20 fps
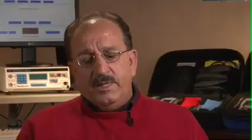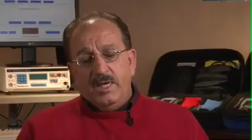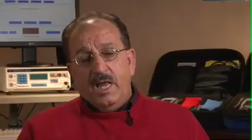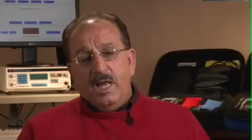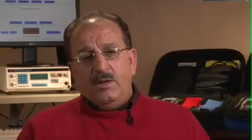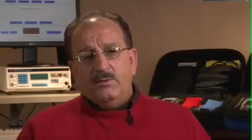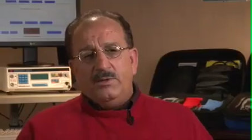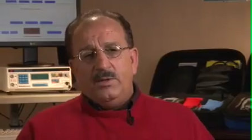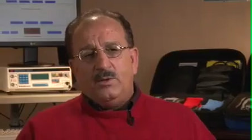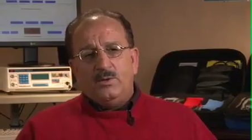
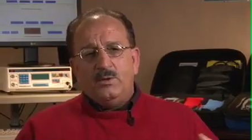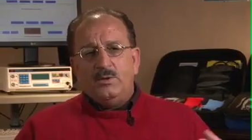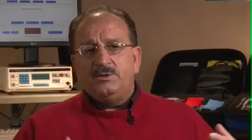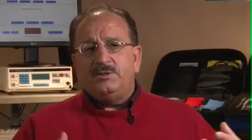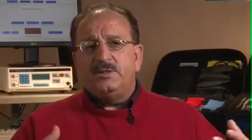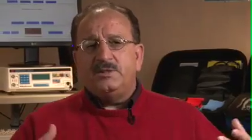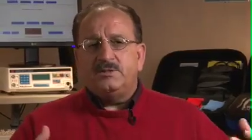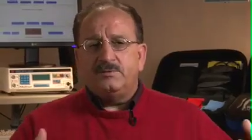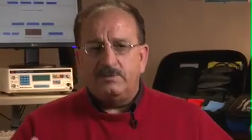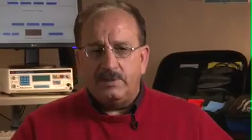Now the
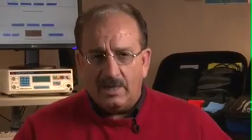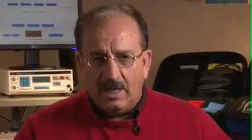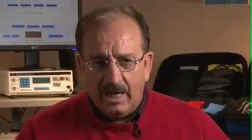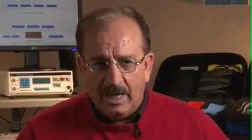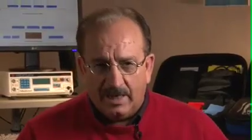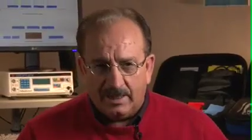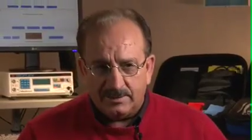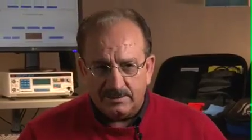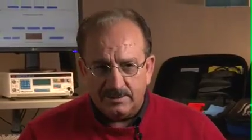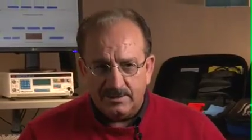horse is
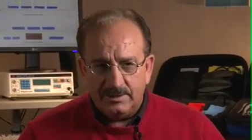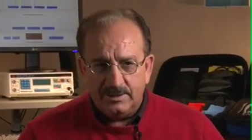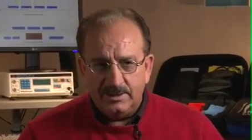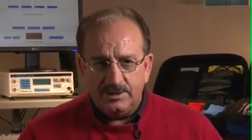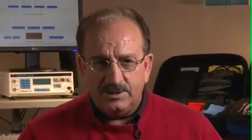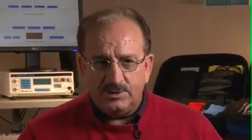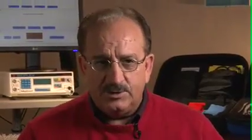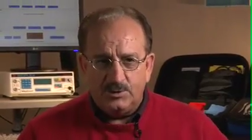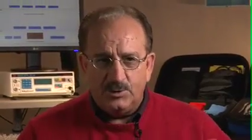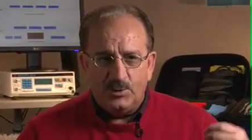relaxed.
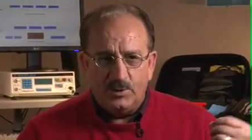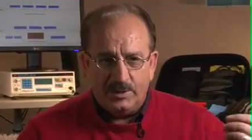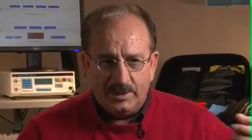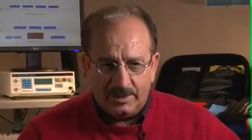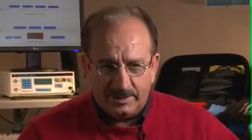He's doing